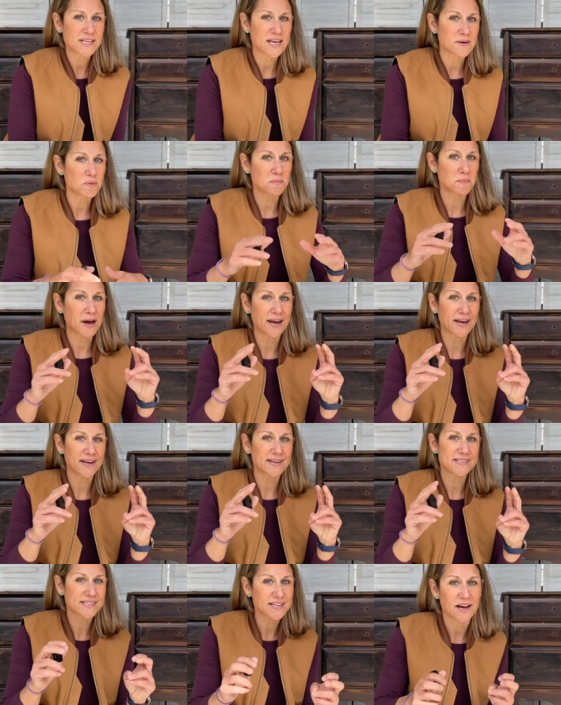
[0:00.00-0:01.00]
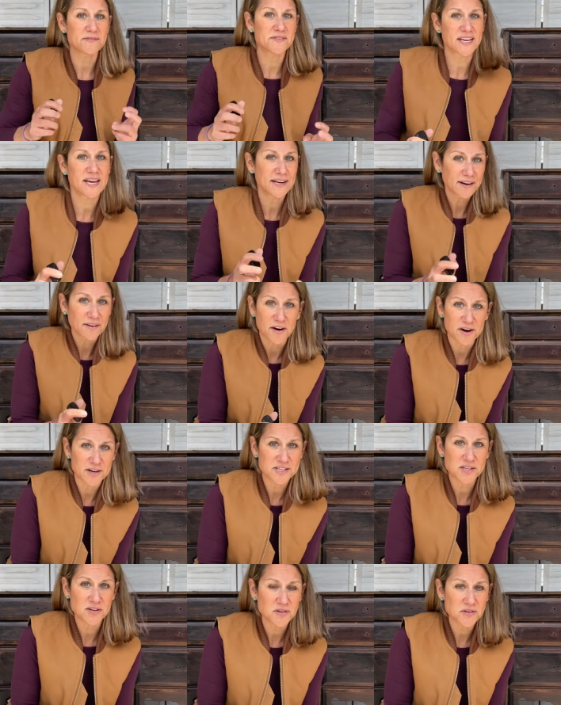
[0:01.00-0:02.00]
keep in my scuff sanding
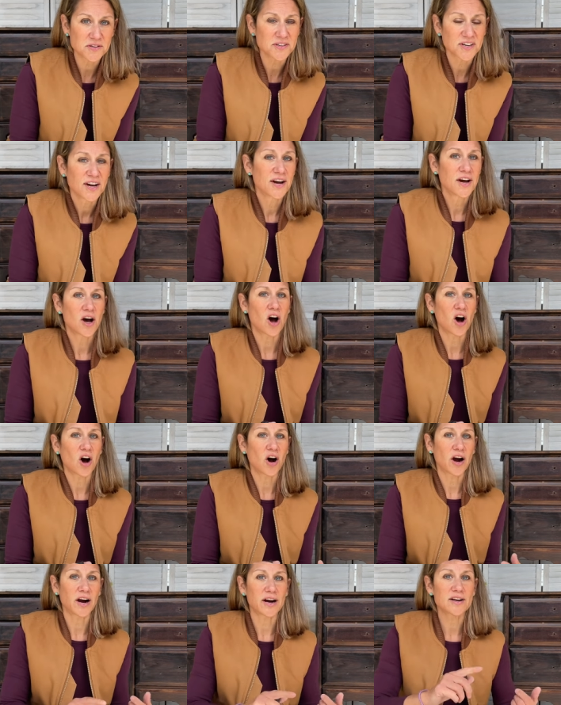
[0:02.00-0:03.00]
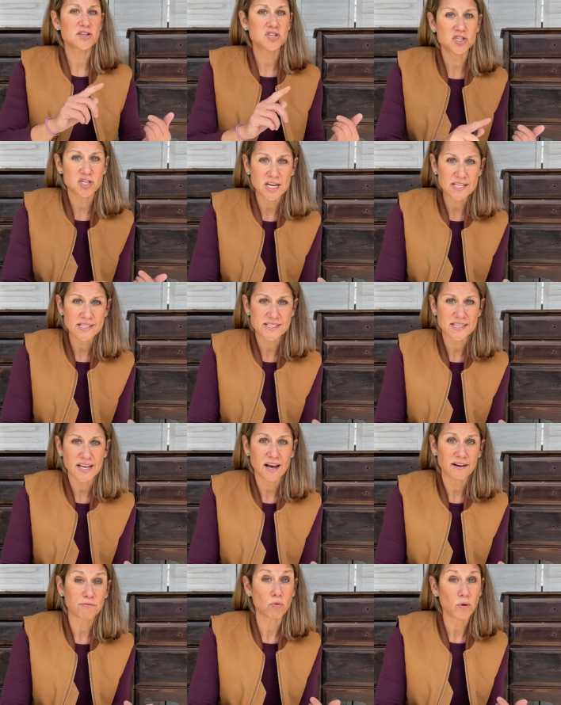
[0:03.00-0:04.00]
arsenal are sheets of